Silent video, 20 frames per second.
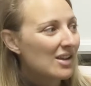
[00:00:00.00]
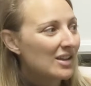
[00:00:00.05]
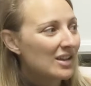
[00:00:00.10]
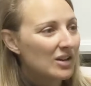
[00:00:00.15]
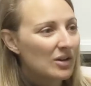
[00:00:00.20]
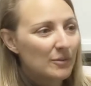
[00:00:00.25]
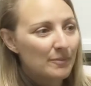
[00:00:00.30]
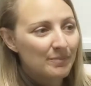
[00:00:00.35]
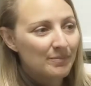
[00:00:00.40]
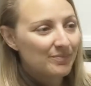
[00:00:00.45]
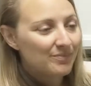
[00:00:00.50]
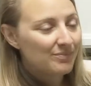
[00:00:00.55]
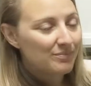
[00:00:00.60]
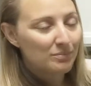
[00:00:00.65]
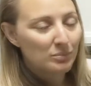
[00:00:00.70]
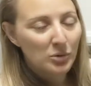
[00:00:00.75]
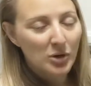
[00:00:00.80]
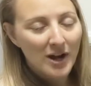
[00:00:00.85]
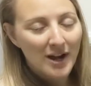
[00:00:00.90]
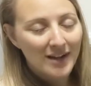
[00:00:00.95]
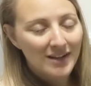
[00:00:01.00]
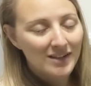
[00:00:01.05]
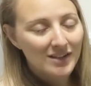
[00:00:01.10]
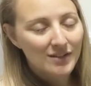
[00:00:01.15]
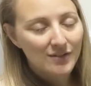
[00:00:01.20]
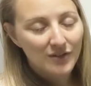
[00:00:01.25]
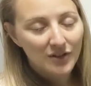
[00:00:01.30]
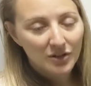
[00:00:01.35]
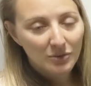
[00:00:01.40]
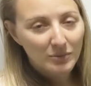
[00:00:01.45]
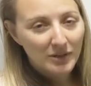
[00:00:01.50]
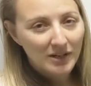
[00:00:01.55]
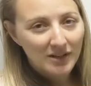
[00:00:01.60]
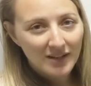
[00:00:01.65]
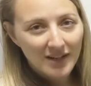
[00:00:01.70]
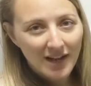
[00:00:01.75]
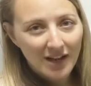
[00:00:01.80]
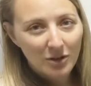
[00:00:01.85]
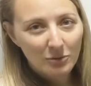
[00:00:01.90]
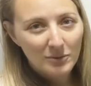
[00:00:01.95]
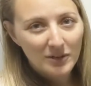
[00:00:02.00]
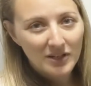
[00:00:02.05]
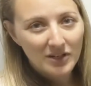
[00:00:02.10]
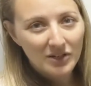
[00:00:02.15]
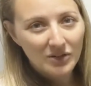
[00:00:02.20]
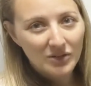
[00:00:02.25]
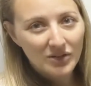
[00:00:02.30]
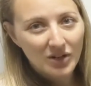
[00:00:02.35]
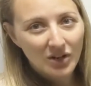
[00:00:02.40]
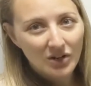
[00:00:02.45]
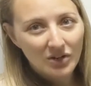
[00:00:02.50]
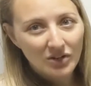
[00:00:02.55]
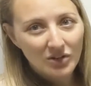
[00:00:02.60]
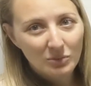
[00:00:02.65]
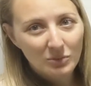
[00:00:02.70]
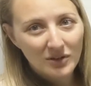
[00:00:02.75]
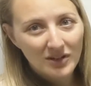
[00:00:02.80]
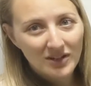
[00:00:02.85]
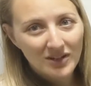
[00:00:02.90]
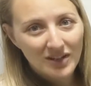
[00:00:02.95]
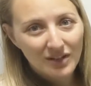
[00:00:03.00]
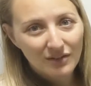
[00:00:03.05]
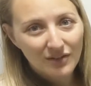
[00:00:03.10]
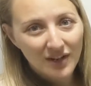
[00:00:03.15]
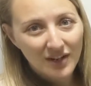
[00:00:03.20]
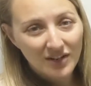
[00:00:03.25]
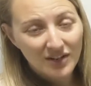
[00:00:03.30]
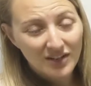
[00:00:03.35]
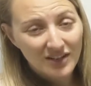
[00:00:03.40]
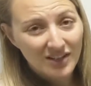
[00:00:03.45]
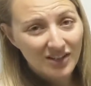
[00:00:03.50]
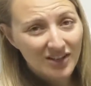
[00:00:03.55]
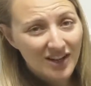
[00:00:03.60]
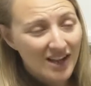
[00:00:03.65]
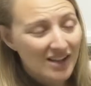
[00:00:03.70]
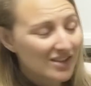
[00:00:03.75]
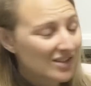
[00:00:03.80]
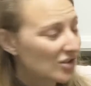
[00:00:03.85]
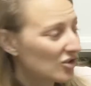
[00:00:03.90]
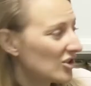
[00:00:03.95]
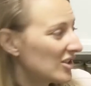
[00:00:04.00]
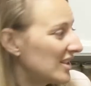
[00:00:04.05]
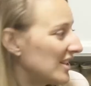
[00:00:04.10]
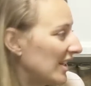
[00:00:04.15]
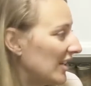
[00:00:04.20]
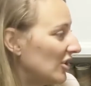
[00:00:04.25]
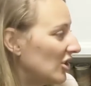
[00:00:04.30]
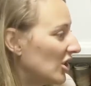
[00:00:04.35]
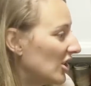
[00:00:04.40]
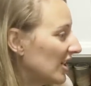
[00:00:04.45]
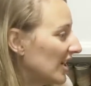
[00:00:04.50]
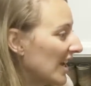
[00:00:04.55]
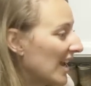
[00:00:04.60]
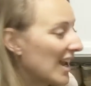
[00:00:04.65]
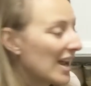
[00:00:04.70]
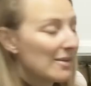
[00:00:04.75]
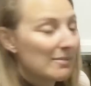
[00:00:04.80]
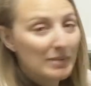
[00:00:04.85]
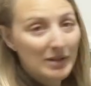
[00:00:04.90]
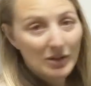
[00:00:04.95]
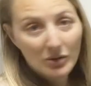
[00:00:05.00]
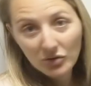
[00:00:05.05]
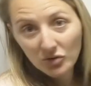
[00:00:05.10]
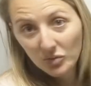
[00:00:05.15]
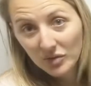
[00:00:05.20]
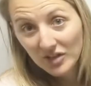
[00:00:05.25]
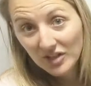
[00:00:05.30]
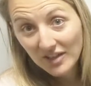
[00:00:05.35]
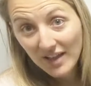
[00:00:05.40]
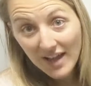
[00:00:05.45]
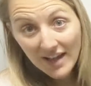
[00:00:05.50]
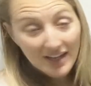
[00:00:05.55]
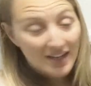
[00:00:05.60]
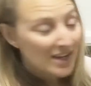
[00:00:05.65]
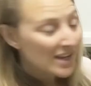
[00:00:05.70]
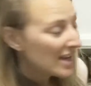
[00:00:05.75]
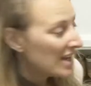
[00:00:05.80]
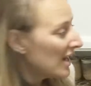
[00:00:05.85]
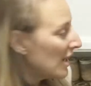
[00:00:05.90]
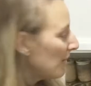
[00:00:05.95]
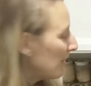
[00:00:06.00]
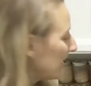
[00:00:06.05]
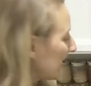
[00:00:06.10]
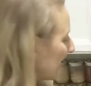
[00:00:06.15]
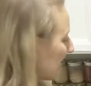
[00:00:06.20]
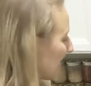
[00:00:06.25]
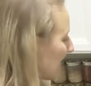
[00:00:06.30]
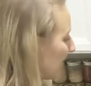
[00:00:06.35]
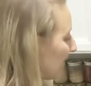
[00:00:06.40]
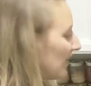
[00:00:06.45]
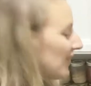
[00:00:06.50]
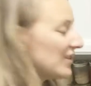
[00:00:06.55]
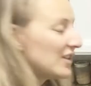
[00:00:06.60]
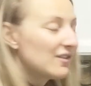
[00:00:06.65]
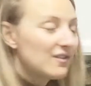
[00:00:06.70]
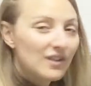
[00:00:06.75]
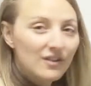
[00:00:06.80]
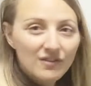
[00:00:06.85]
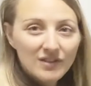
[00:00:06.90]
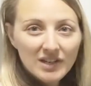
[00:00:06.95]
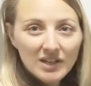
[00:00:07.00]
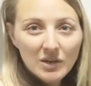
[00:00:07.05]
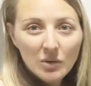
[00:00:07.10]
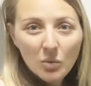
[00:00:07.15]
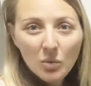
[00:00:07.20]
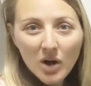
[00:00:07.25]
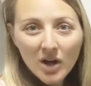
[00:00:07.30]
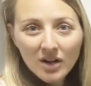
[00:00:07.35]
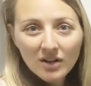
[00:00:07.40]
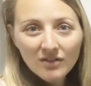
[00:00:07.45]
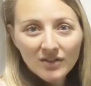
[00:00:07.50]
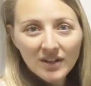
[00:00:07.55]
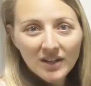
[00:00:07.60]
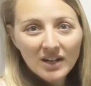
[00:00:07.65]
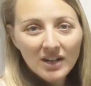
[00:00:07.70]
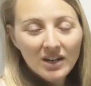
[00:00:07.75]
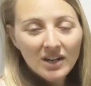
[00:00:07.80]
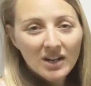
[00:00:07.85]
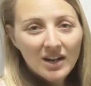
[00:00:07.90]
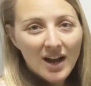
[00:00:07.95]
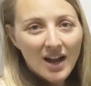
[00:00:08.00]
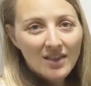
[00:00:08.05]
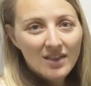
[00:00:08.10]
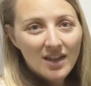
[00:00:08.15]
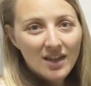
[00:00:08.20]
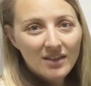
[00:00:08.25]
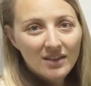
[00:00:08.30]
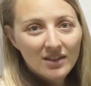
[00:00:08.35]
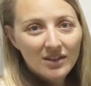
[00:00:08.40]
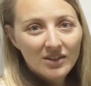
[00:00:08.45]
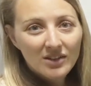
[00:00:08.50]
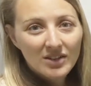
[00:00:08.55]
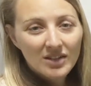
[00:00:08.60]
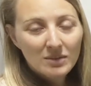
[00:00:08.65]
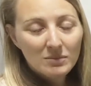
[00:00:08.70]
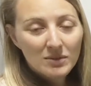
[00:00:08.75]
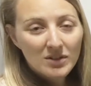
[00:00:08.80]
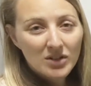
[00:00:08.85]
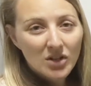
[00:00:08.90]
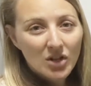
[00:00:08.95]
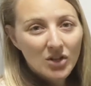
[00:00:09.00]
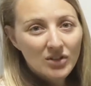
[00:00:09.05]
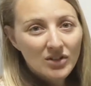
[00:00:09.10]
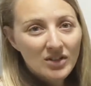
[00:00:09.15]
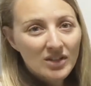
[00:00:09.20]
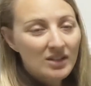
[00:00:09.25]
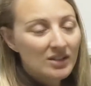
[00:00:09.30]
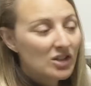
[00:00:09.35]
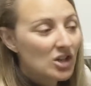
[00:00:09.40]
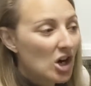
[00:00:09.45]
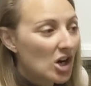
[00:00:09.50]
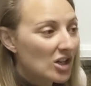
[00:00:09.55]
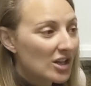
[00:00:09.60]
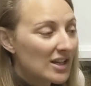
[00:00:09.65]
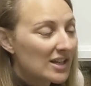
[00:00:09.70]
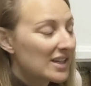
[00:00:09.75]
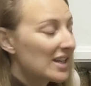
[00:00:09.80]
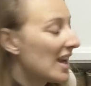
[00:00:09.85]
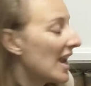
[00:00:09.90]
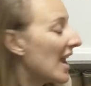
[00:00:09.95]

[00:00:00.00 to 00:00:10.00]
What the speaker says: you know, brines for pickling jalapenos are super easy to find on the internet, so just take a look and pick which one you like. But this is a 50-50 water vinegar, and then there's some salt, garlic,